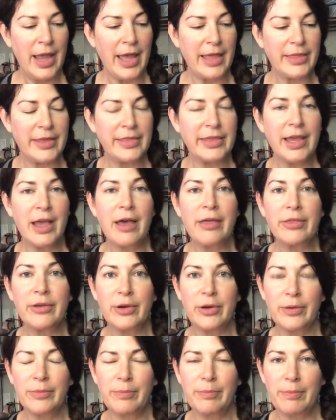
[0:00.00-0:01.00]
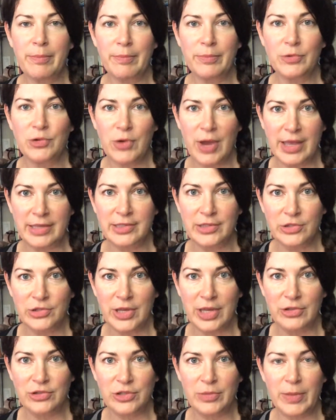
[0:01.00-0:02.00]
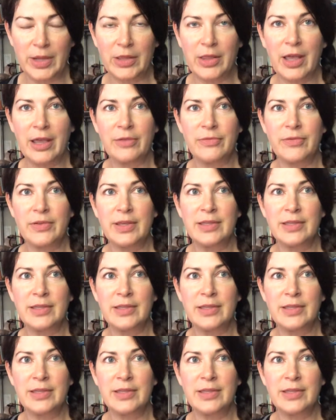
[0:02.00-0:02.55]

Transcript: And then the other drastic change to my life